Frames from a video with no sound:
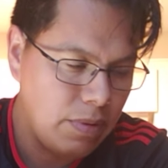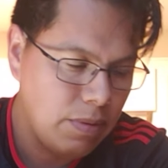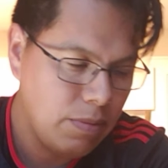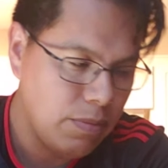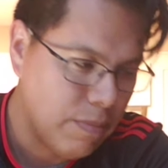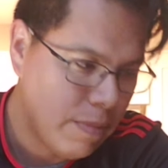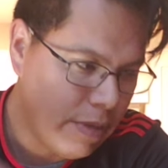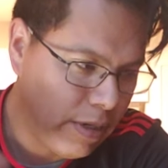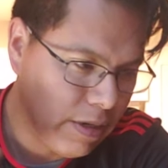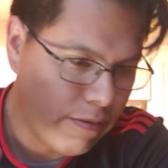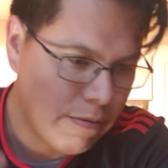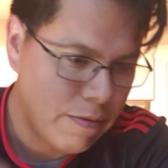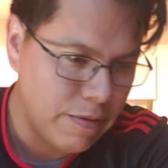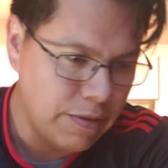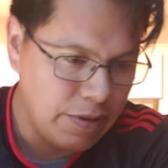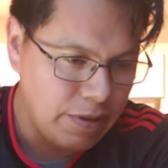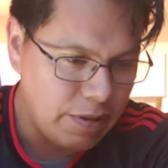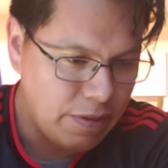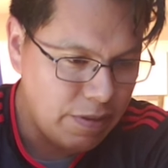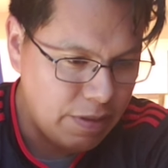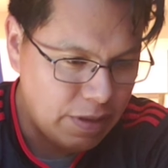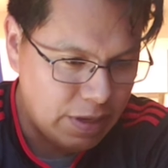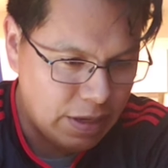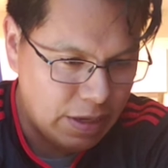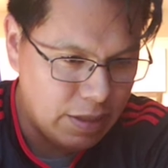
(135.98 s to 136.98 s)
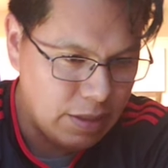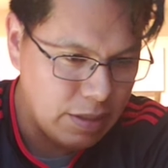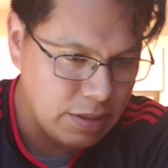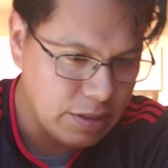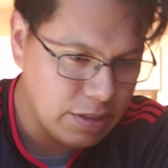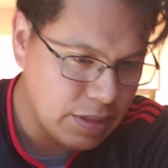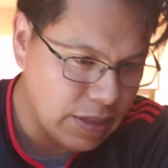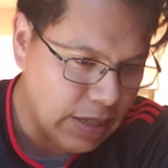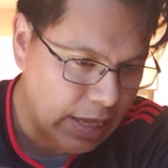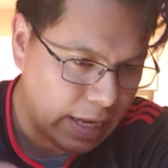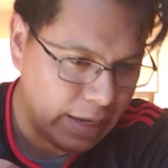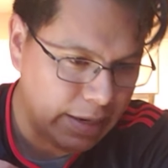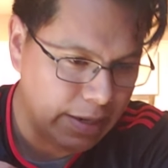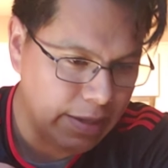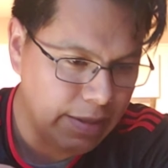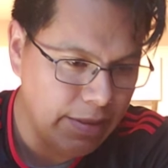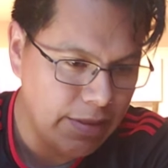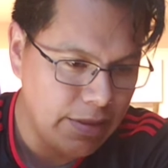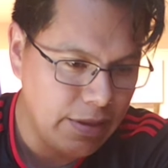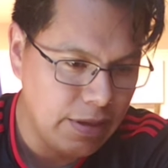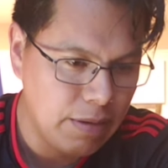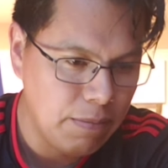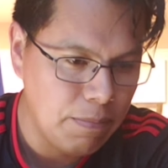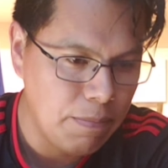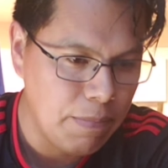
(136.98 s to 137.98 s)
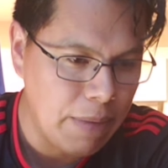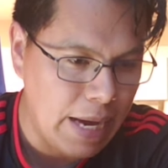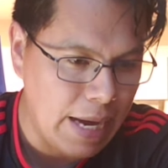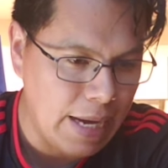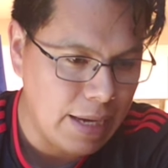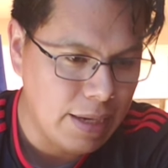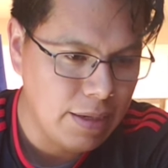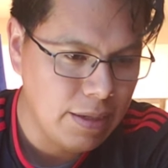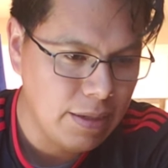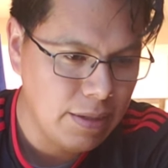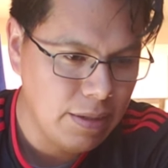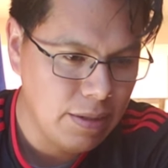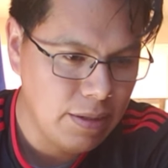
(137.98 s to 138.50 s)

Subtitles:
the sliding thing back,